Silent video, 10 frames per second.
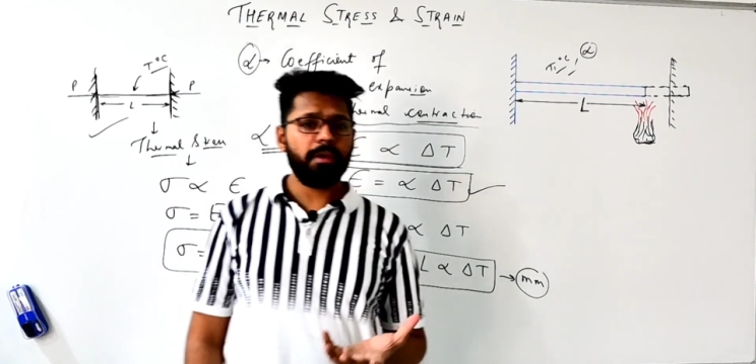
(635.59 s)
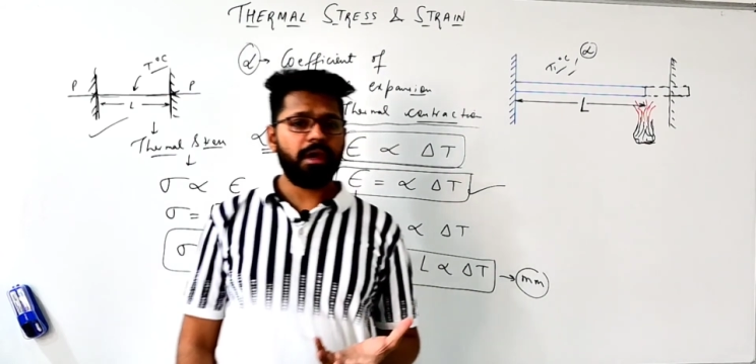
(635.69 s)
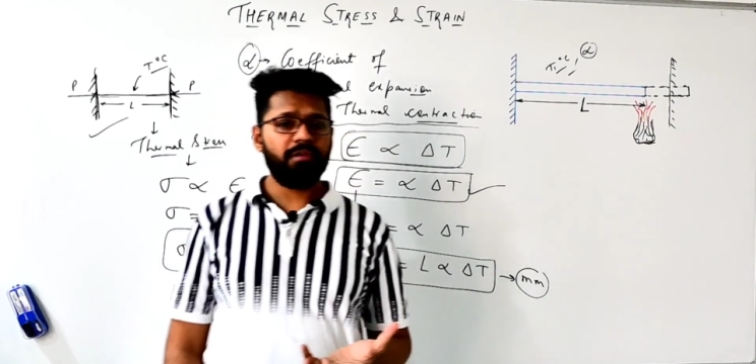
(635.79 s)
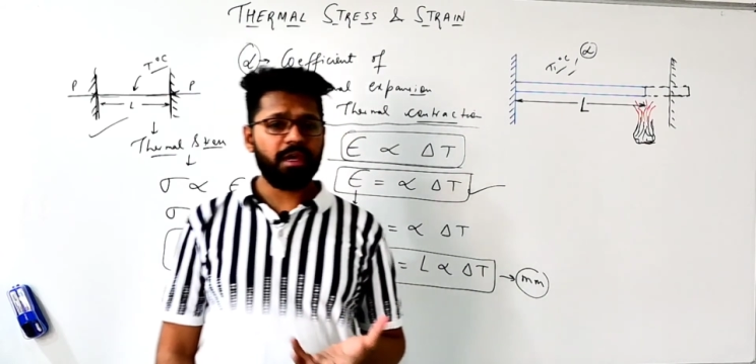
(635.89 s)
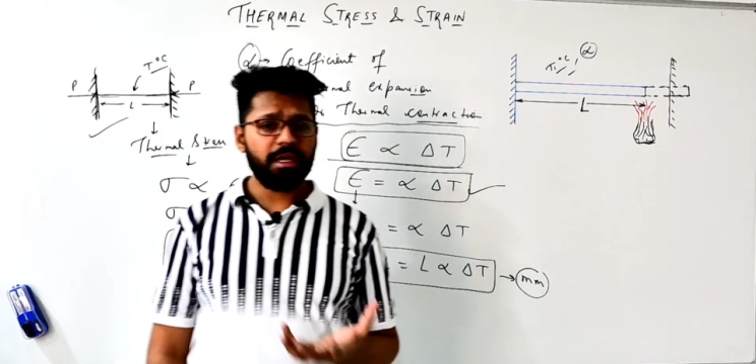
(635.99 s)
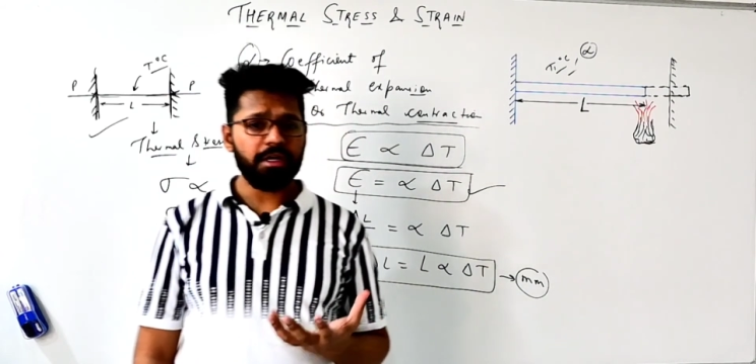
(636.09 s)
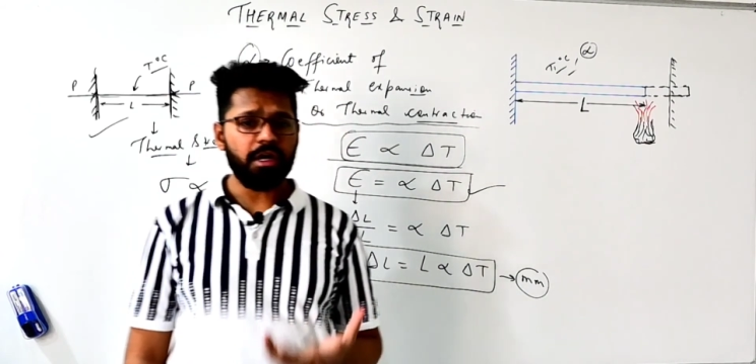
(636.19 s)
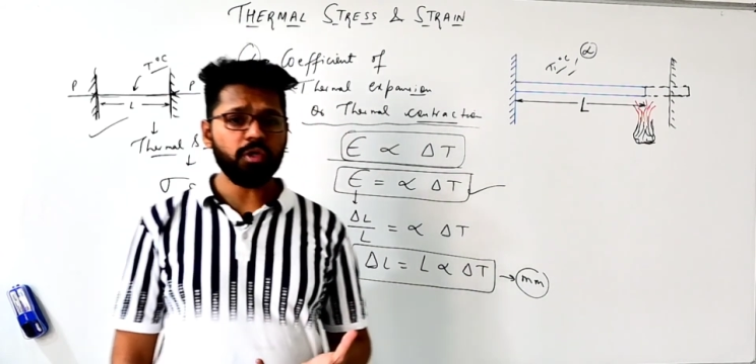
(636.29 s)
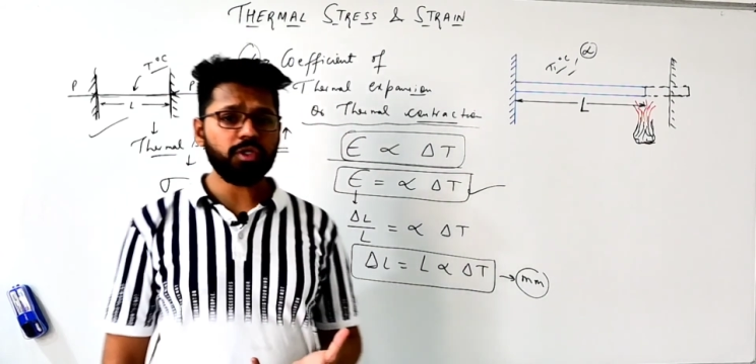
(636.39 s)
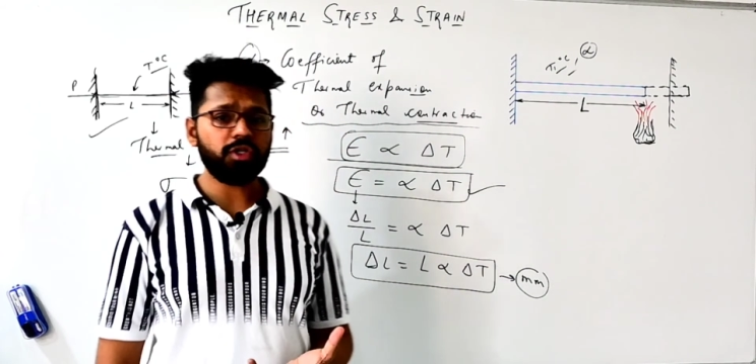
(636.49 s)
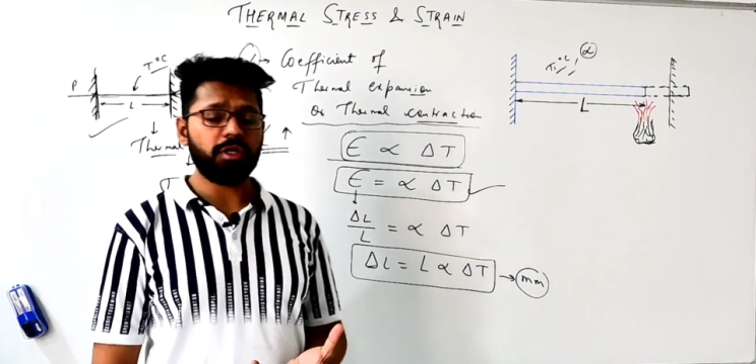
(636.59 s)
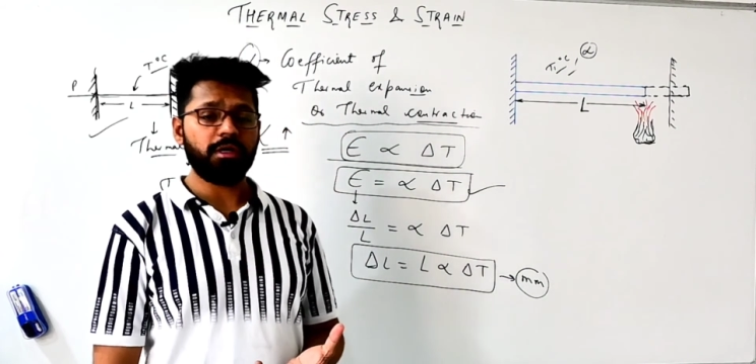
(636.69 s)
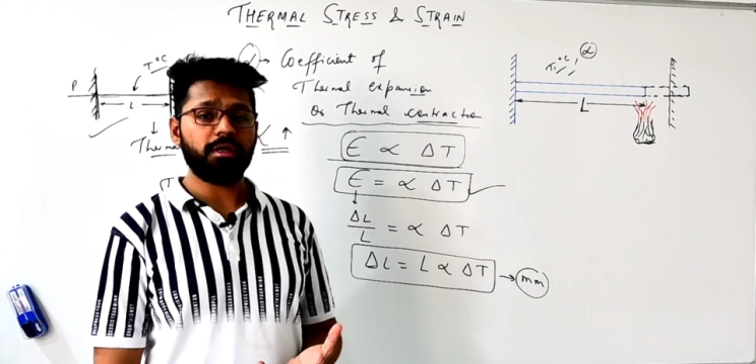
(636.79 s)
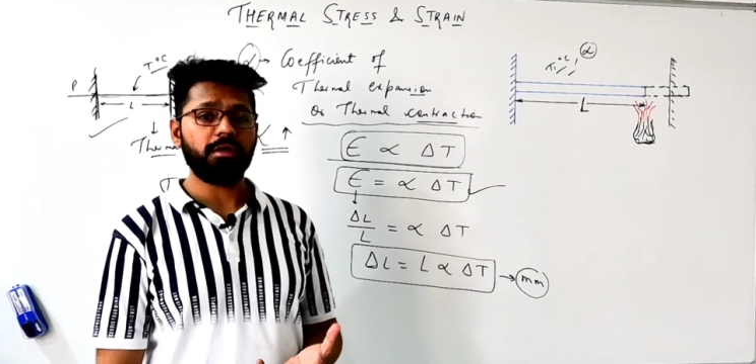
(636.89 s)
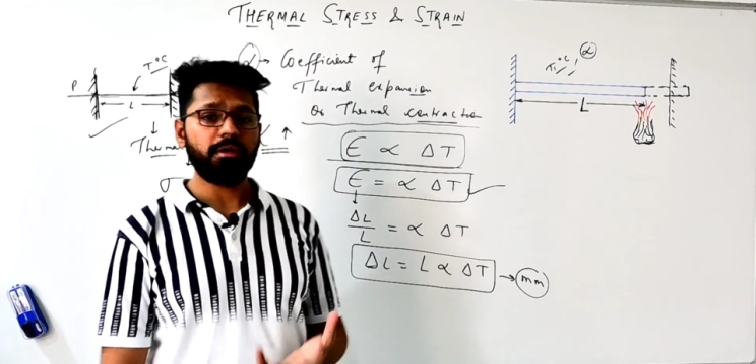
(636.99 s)
having any doubt.
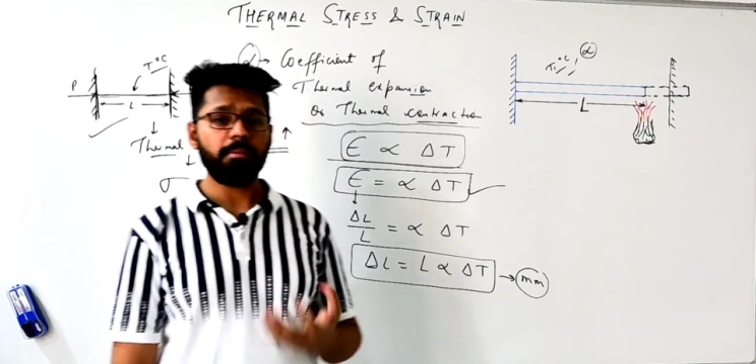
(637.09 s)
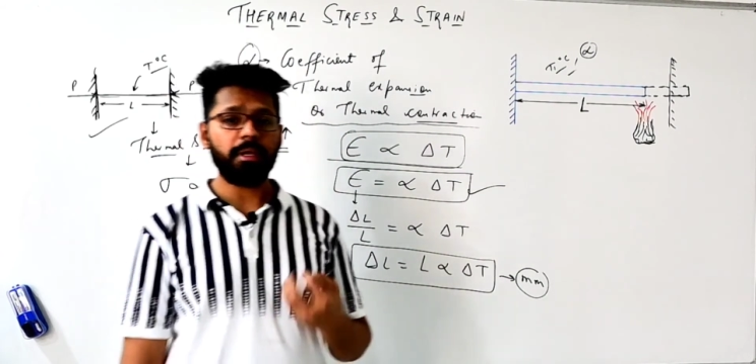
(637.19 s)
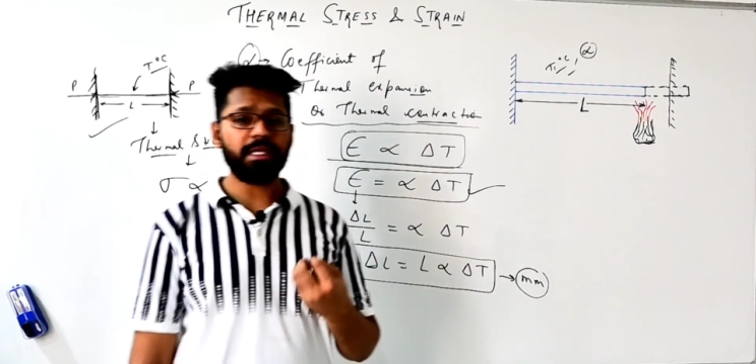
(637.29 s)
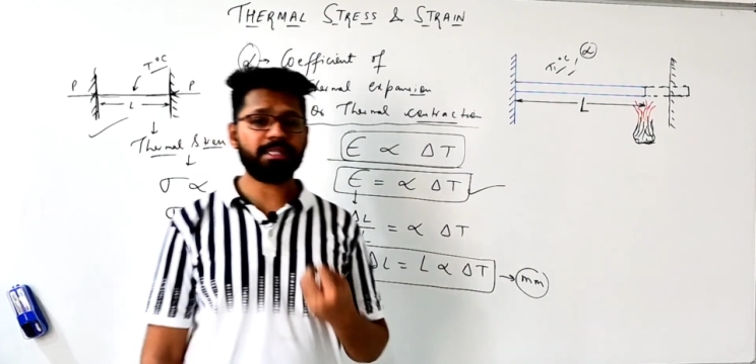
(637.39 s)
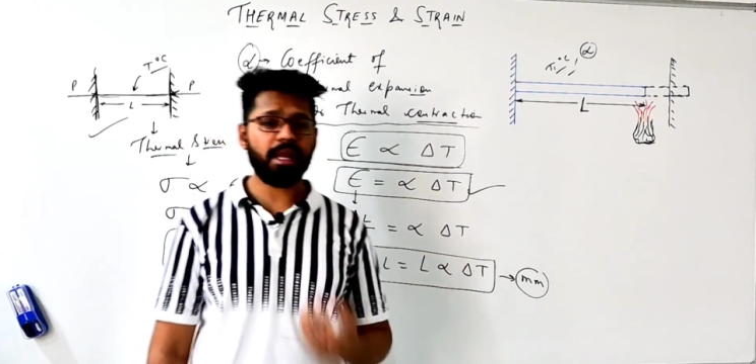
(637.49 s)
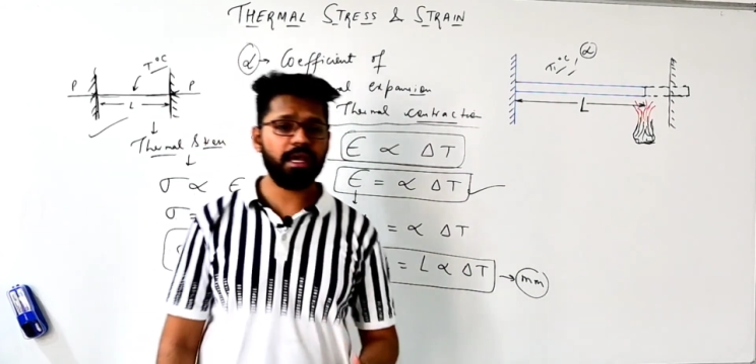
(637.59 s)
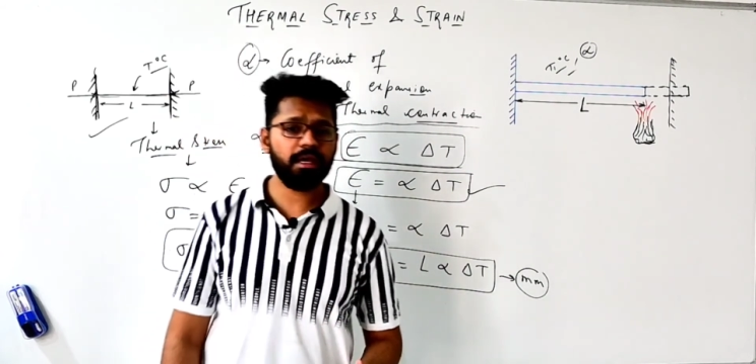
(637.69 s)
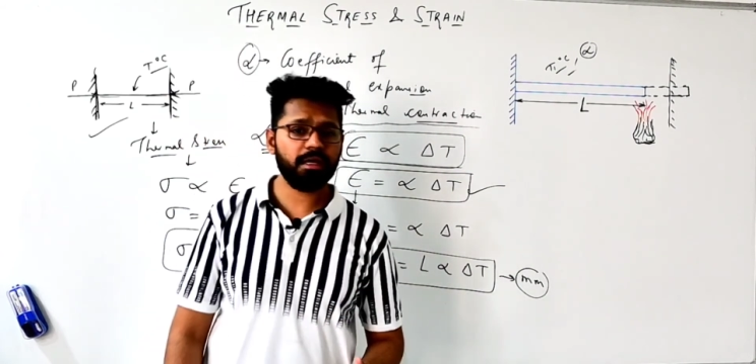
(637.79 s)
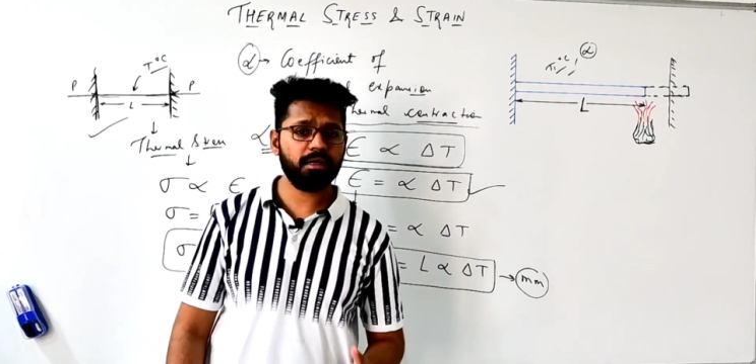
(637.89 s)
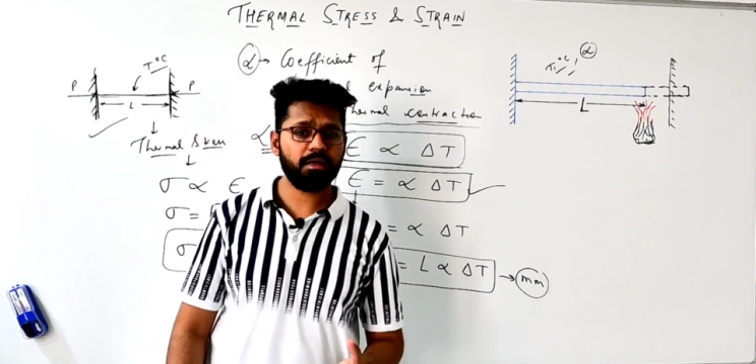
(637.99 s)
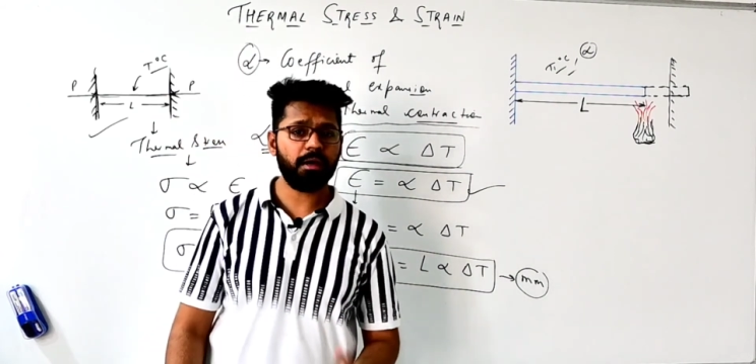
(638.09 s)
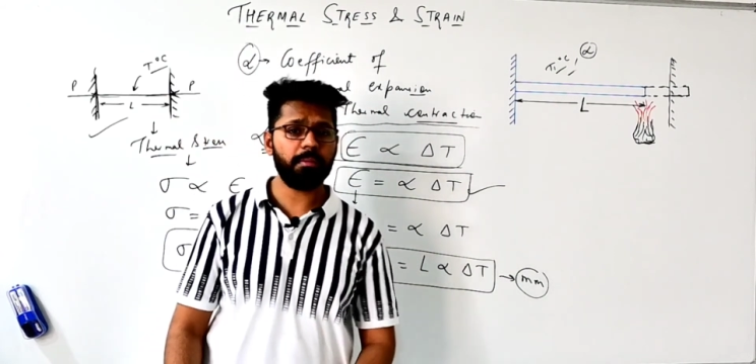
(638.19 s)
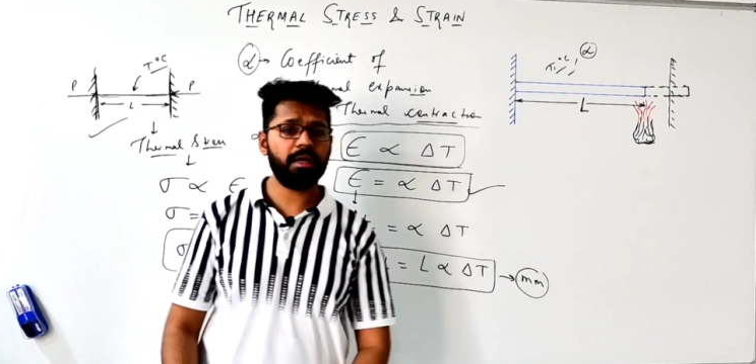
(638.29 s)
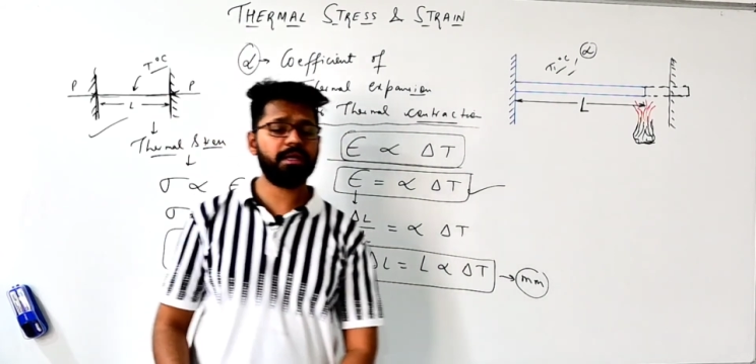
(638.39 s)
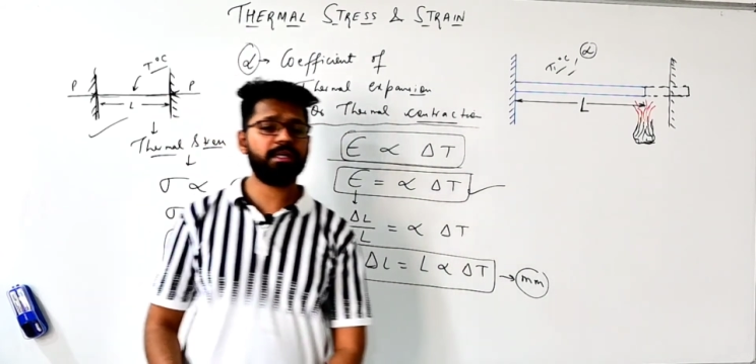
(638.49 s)
Please like, comment and